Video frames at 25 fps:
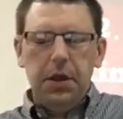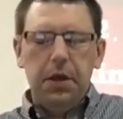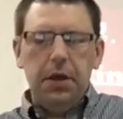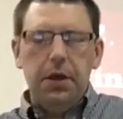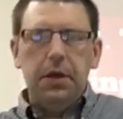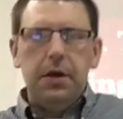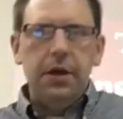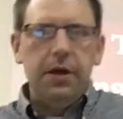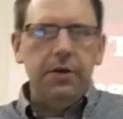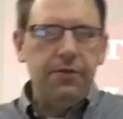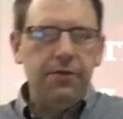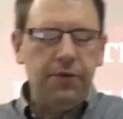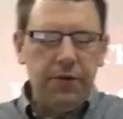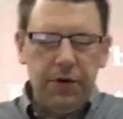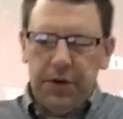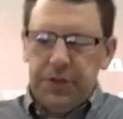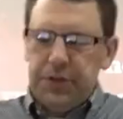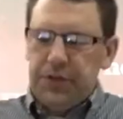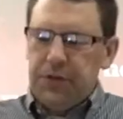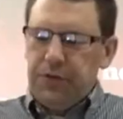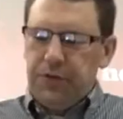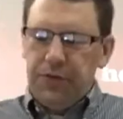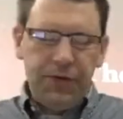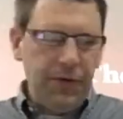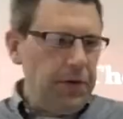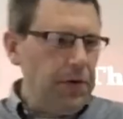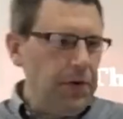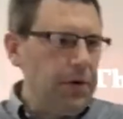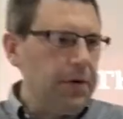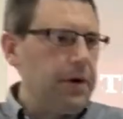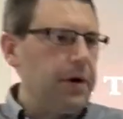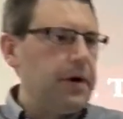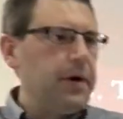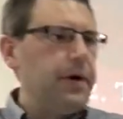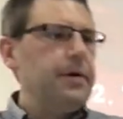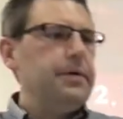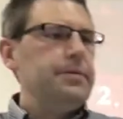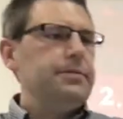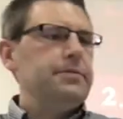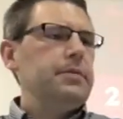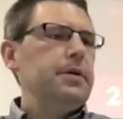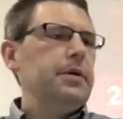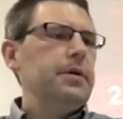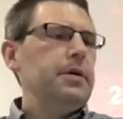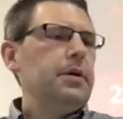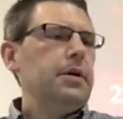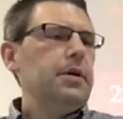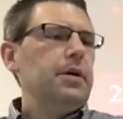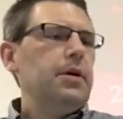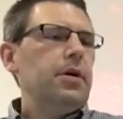In verse 4,
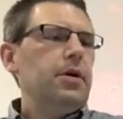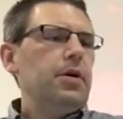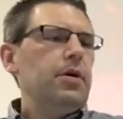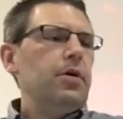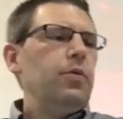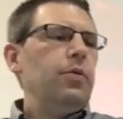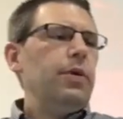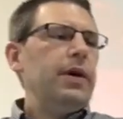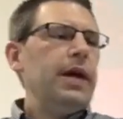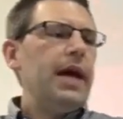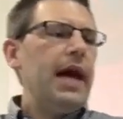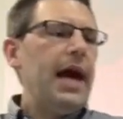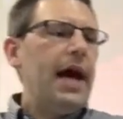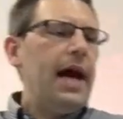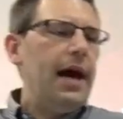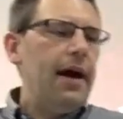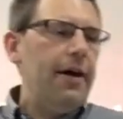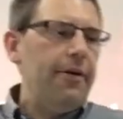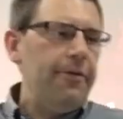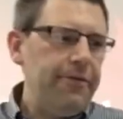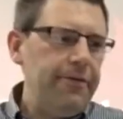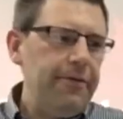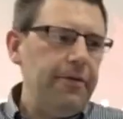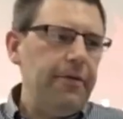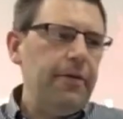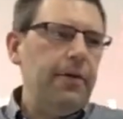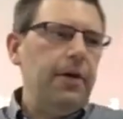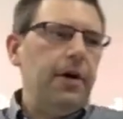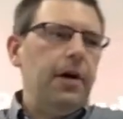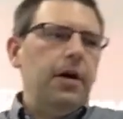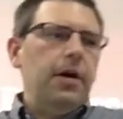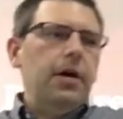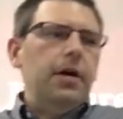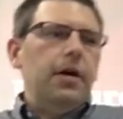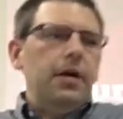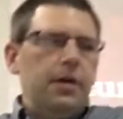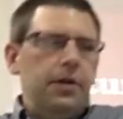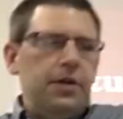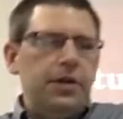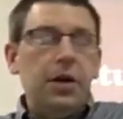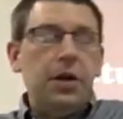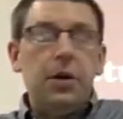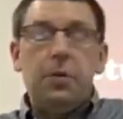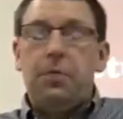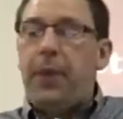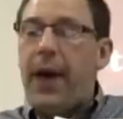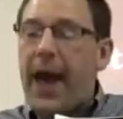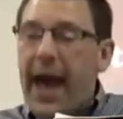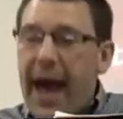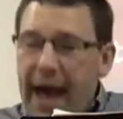we have their
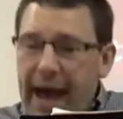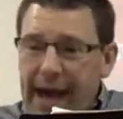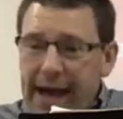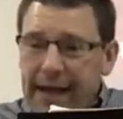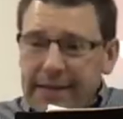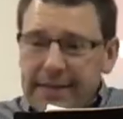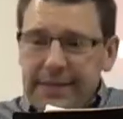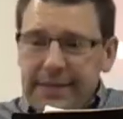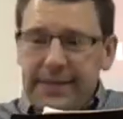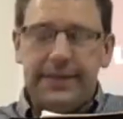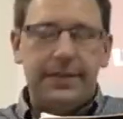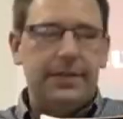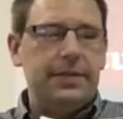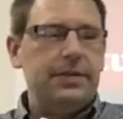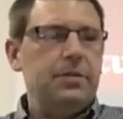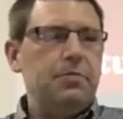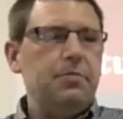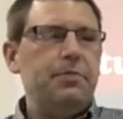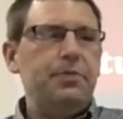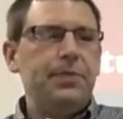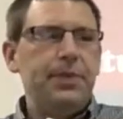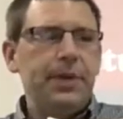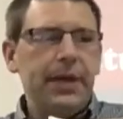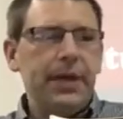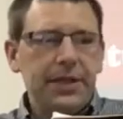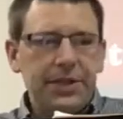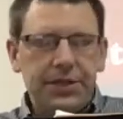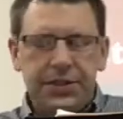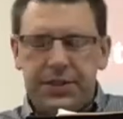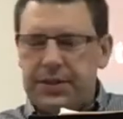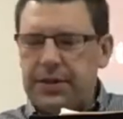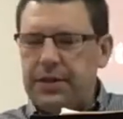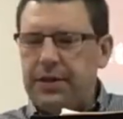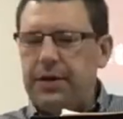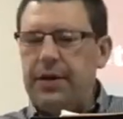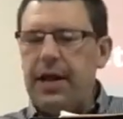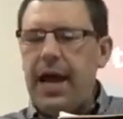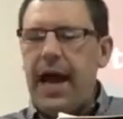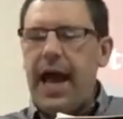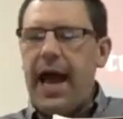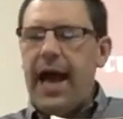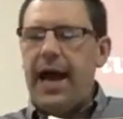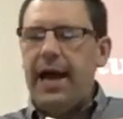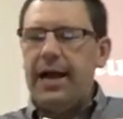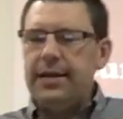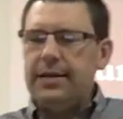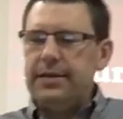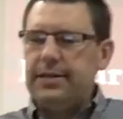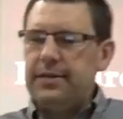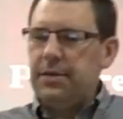past pictured
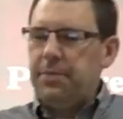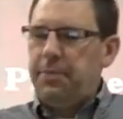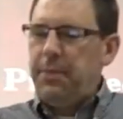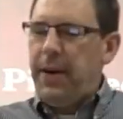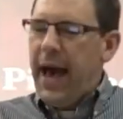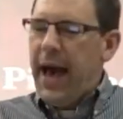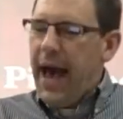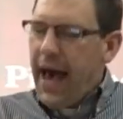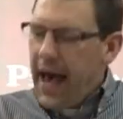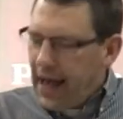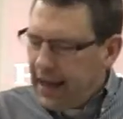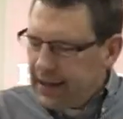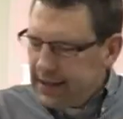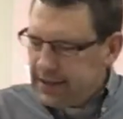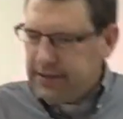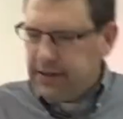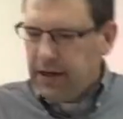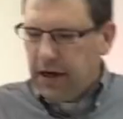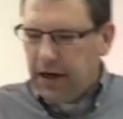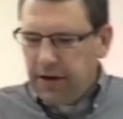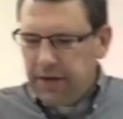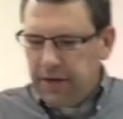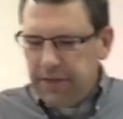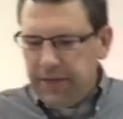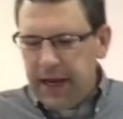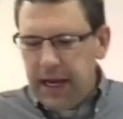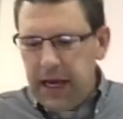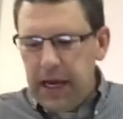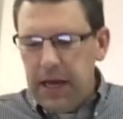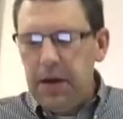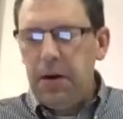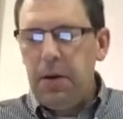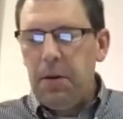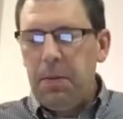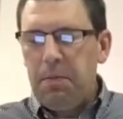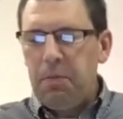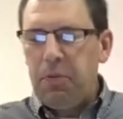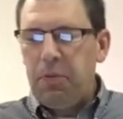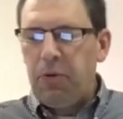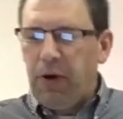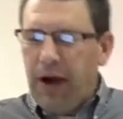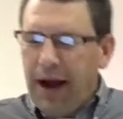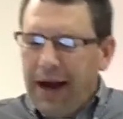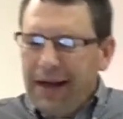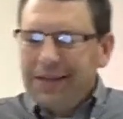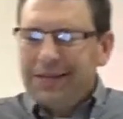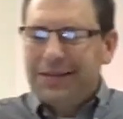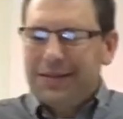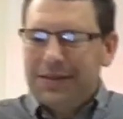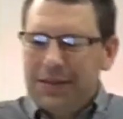as the past of a
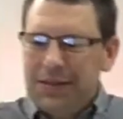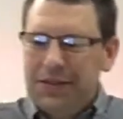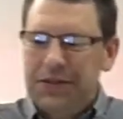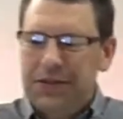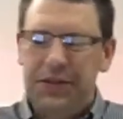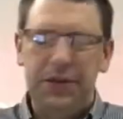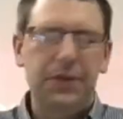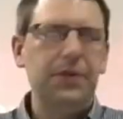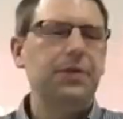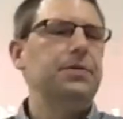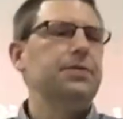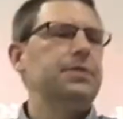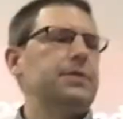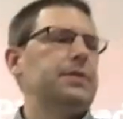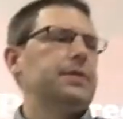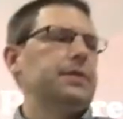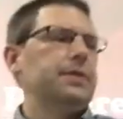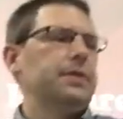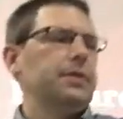prostitute.